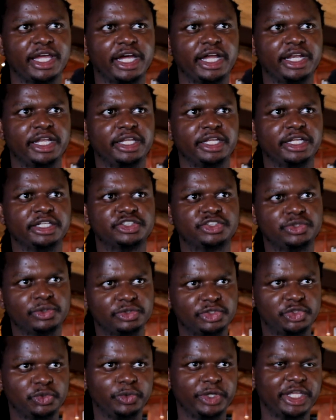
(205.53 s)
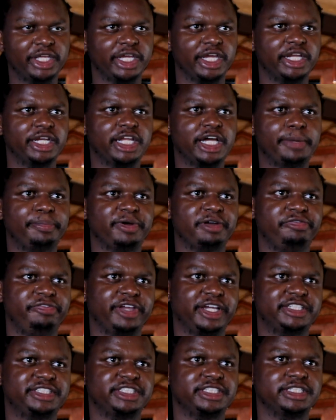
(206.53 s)
and in so doing end up
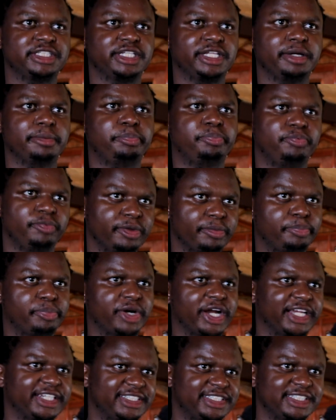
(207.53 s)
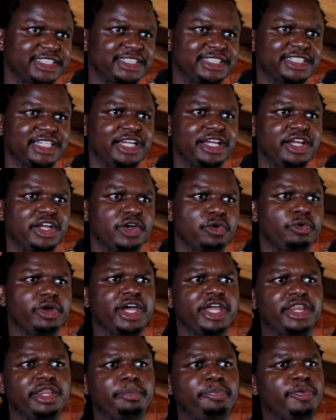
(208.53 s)
affecting the prices
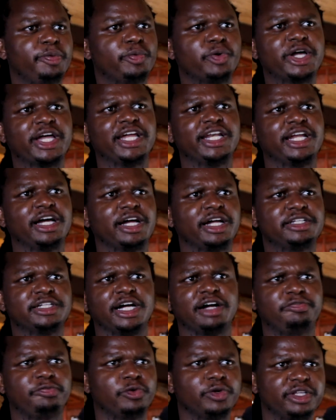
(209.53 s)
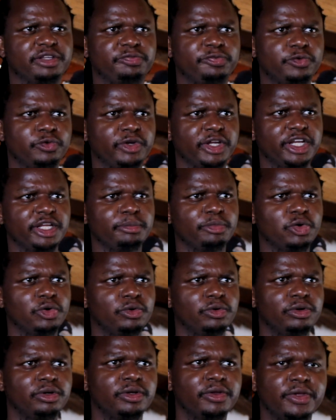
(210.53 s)
where the people can't afford the food
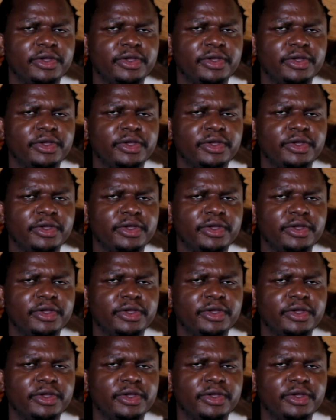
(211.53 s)
anymore.